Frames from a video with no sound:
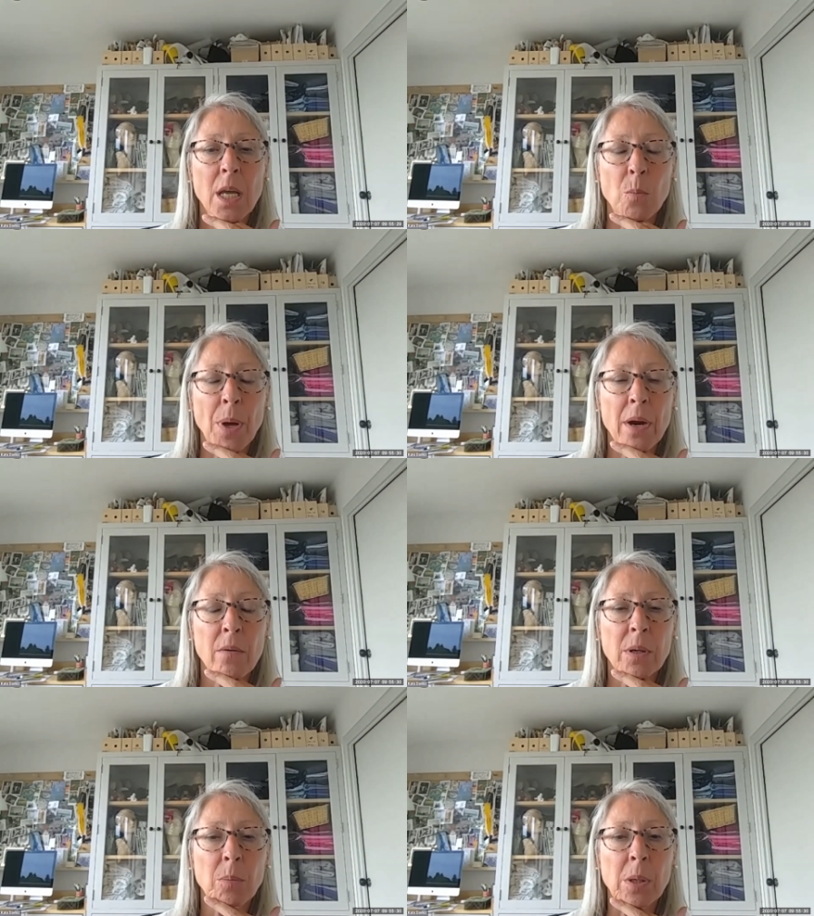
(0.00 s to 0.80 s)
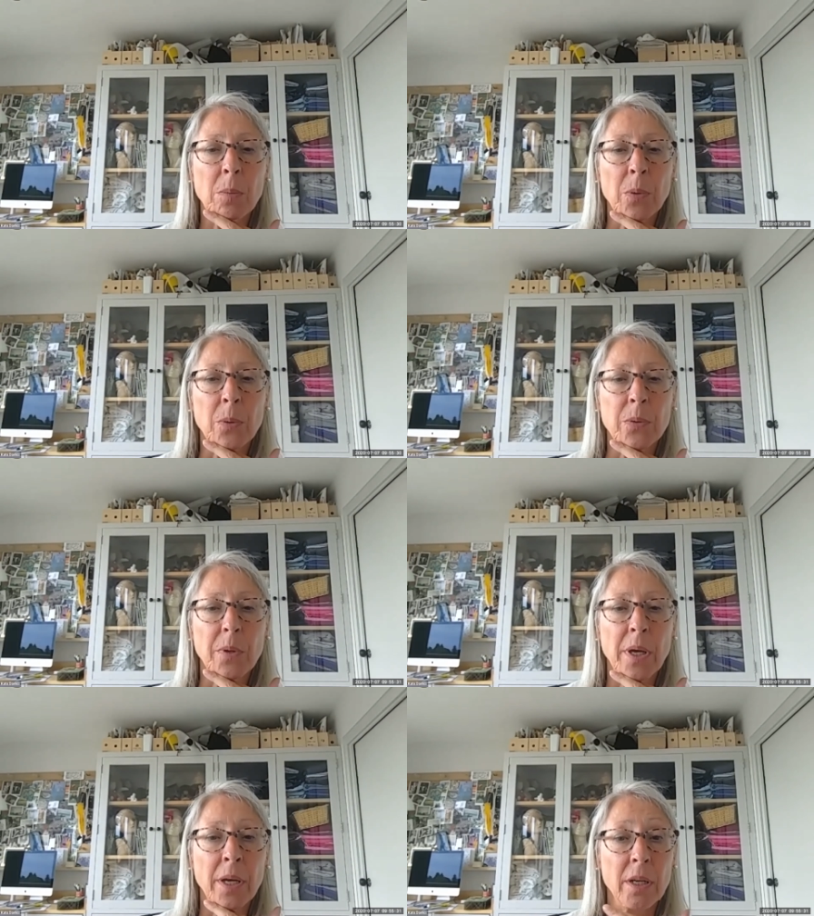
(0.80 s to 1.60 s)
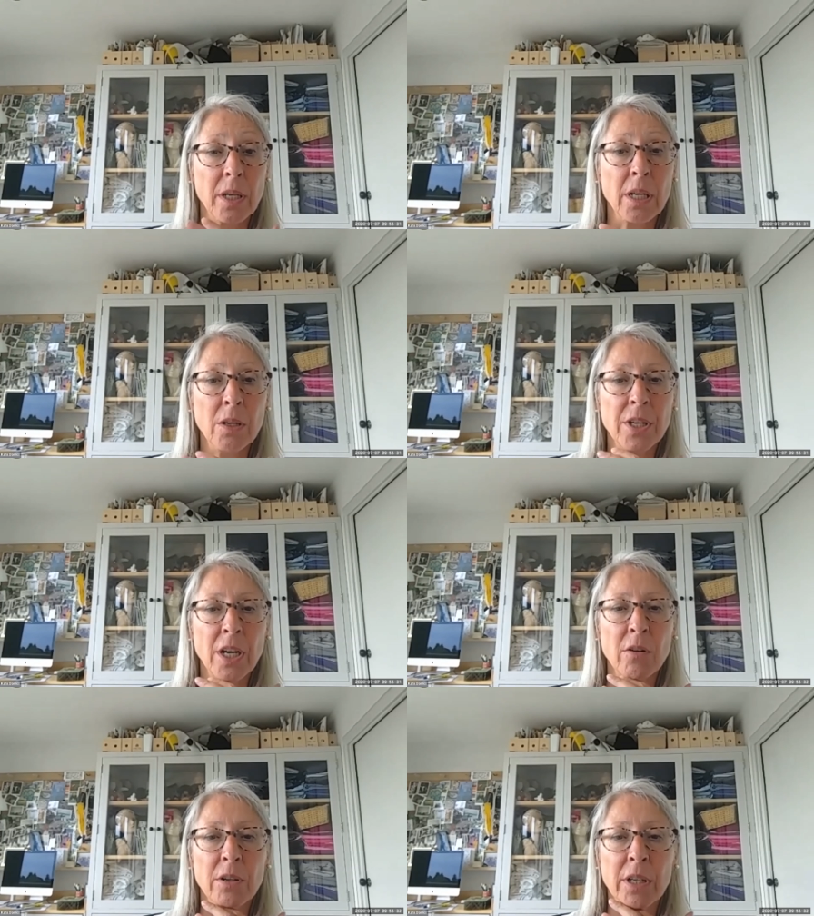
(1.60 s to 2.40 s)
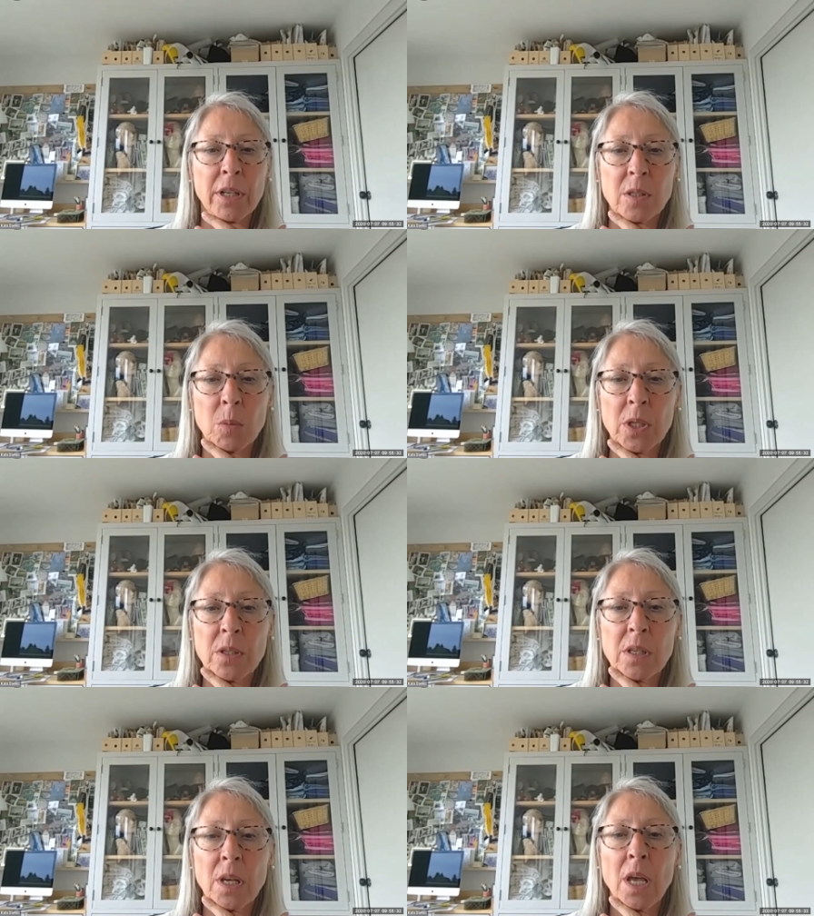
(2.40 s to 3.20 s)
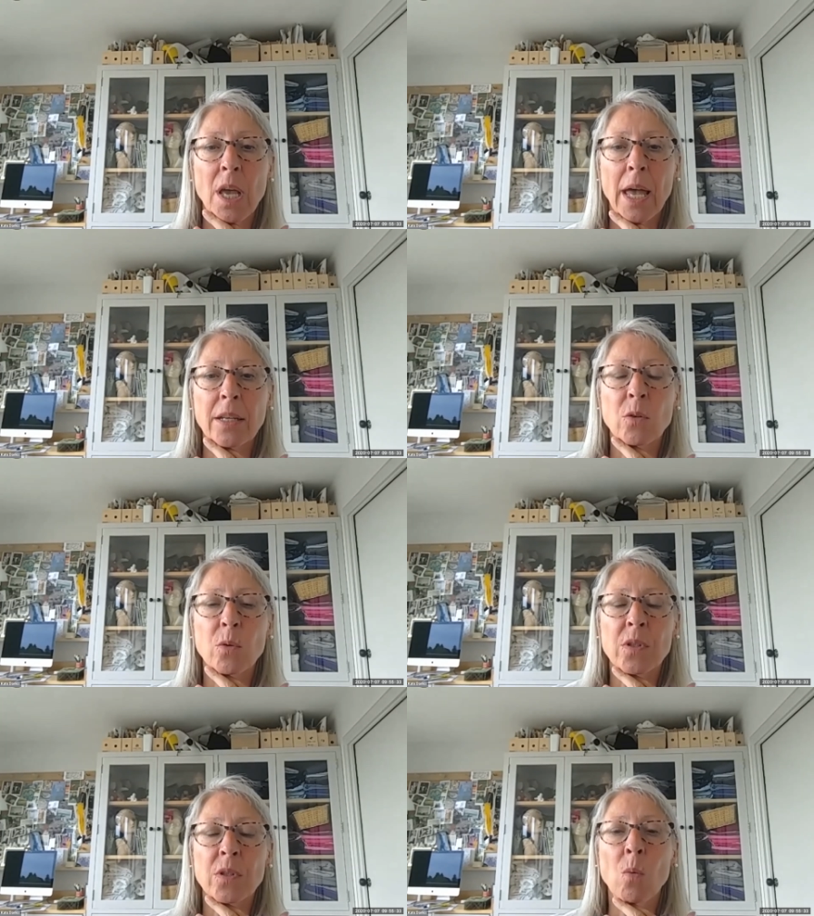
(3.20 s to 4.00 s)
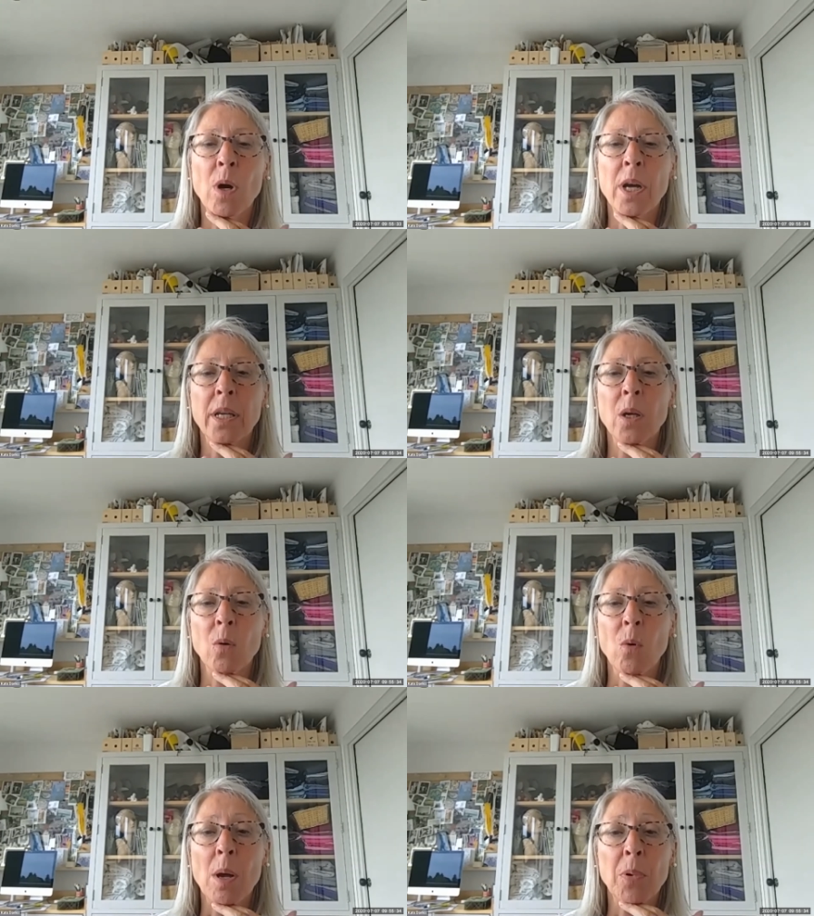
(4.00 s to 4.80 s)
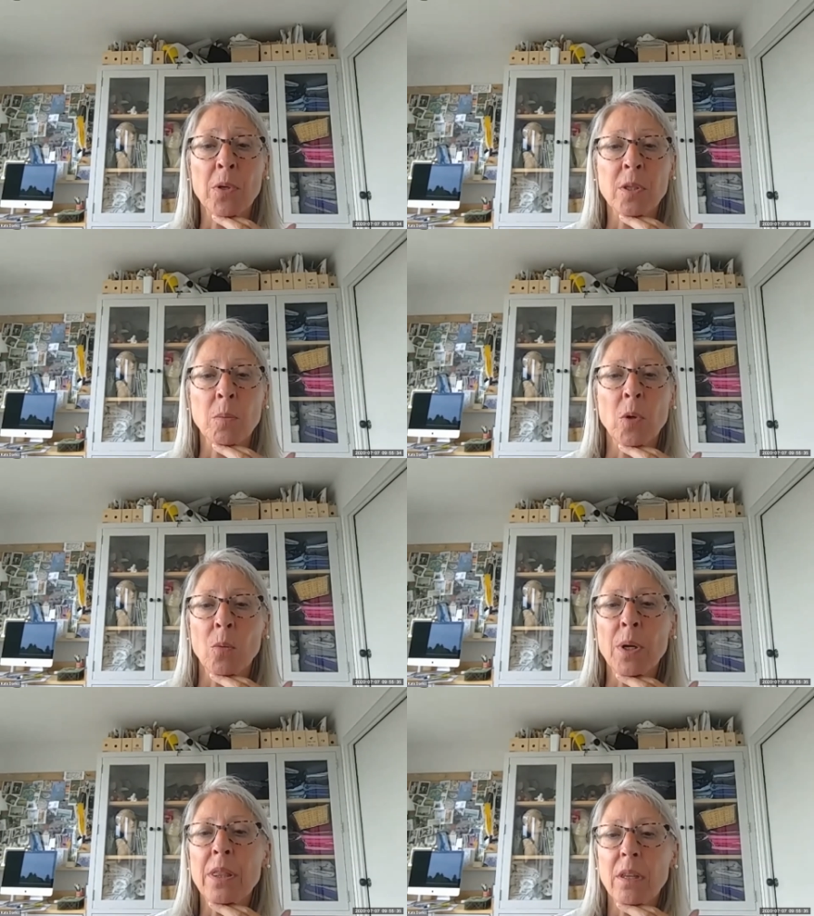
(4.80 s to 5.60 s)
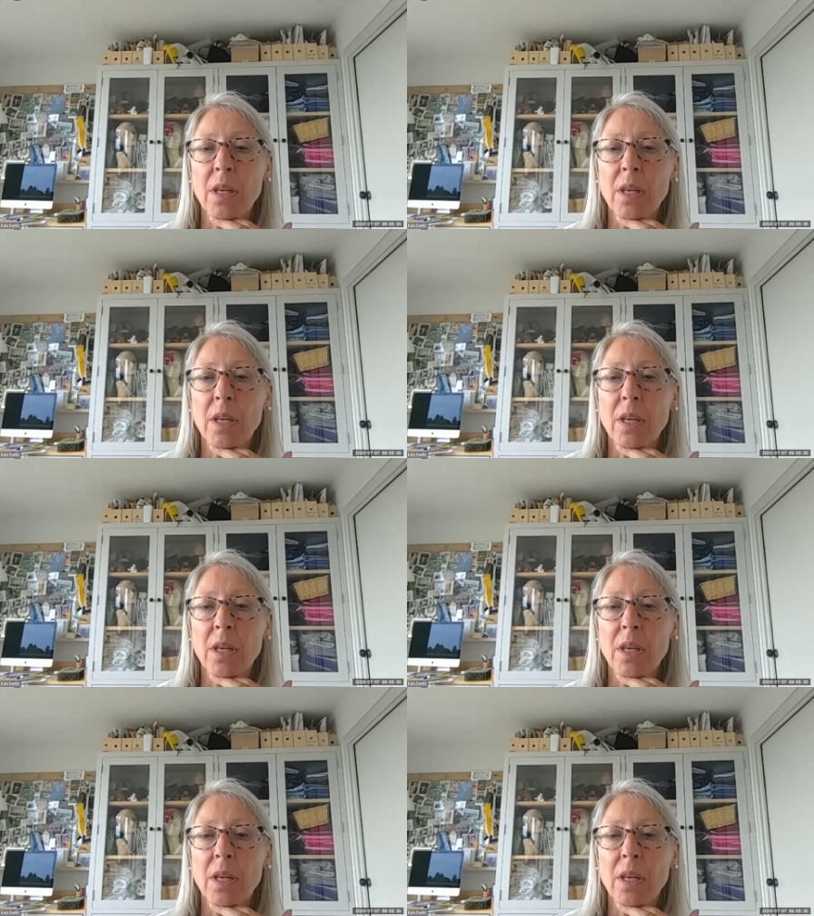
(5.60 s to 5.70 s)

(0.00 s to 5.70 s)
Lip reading: empowering people, including our own customers, and also working where possible with